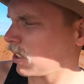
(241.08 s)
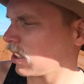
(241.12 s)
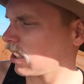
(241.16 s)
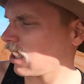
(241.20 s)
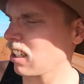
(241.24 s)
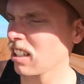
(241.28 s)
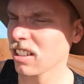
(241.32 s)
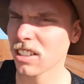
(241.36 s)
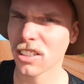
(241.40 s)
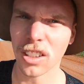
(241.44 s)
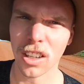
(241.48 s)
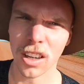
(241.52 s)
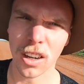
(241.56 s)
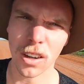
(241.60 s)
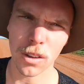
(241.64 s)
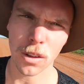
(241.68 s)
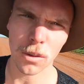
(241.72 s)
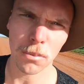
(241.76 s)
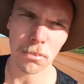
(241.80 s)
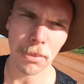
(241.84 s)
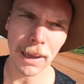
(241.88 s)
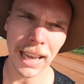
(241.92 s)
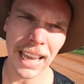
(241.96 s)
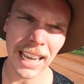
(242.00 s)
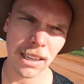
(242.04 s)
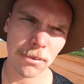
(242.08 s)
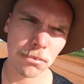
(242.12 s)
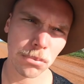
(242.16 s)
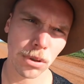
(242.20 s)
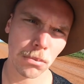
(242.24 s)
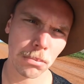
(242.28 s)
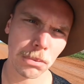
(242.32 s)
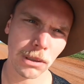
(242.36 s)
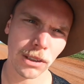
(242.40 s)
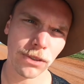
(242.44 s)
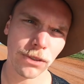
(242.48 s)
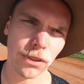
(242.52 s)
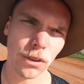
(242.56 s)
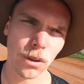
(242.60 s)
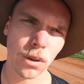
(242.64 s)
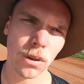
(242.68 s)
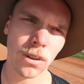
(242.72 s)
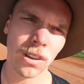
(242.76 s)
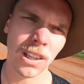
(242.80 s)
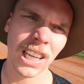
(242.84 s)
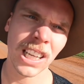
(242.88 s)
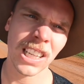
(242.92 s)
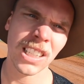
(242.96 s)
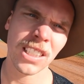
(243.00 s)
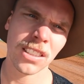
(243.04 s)
just going to dial them back probably 4
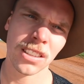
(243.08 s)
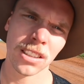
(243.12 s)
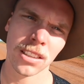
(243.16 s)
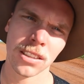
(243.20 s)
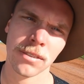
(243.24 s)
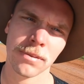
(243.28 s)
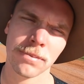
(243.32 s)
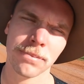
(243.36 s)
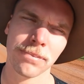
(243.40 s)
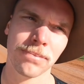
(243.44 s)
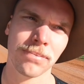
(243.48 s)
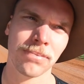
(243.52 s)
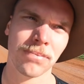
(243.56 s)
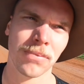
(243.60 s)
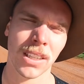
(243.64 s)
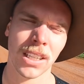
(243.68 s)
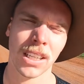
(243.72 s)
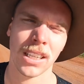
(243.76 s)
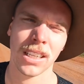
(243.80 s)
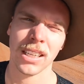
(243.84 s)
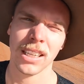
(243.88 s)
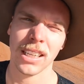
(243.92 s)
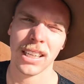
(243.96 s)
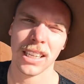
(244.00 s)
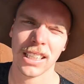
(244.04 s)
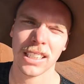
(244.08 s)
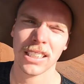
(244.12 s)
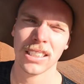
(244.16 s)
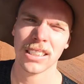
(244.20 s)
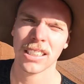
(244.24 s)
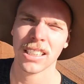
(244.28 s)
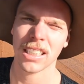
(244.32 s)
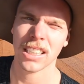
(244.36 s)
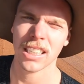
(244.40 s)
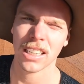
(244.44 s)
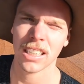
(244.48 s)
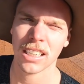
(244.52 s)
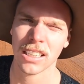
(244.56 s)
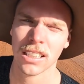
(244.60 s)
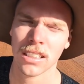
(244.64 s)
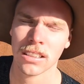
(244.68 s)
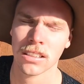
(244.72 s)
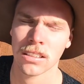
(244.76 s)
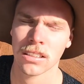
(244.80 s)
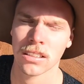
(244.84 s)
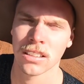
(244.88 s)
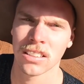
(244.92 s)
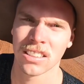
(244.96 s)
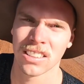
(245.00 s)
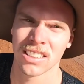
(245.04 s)
clicks, and
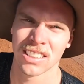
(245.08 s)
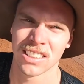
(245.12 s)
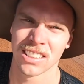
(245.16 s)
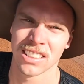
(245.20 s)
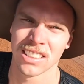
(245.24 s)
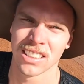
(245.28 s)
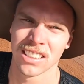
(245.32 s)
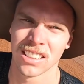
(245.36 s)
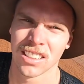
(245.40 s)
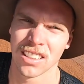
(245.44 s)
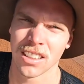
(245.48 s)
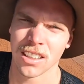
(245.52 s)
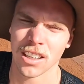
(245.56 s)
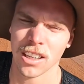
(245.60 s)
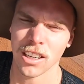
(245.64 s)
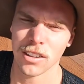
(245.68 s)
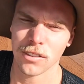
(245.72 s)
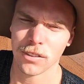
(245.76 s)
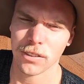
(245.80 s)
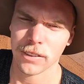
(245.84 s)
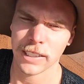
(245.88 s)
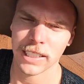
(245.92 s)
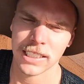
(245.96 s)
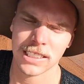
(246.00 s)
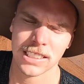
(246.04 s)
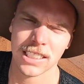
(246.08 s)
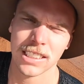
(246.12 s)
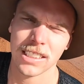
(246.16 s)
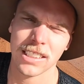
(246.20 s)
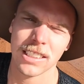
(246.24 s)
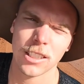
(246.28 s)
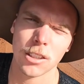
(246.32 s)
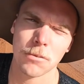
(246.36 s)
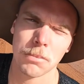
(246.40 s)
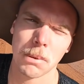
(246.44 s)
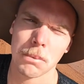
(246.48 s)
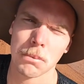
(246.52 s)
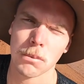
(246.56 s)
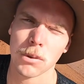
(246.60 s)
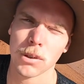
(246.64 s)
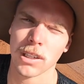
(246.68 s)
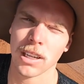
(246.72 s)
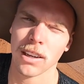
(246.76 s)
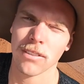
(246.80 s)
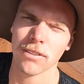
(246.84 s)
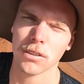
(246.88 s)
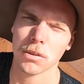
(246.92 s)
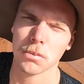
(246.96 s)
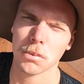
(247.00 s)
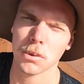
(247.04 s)
hopefully it's a little bit more
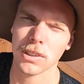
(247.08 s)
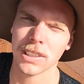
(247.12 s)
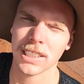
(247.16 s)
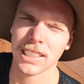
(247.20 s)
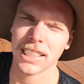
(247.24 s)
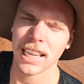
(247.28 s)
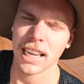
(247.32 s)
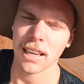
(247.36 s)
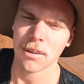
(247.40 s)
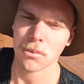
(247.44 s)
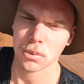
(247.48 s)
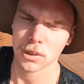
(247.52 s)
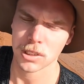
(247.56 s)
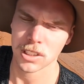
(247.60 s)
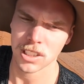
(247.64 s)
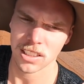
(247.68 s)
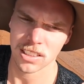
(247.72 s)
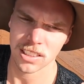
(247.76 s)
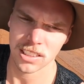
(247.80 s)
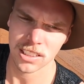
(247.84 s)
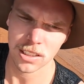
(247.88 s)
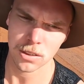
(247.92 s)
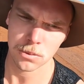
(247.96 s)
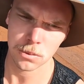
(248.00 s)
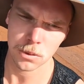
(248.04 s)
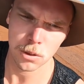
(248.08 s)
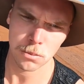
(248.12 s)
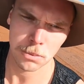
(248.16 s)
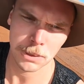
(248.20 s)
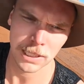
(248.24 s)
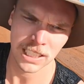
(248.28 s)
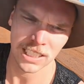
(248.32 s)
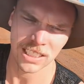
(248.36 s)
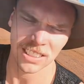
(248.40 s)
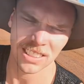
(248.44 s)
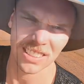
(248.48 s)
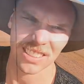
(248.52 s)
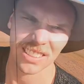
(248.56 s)
comfortable in the cab, which I think it will be.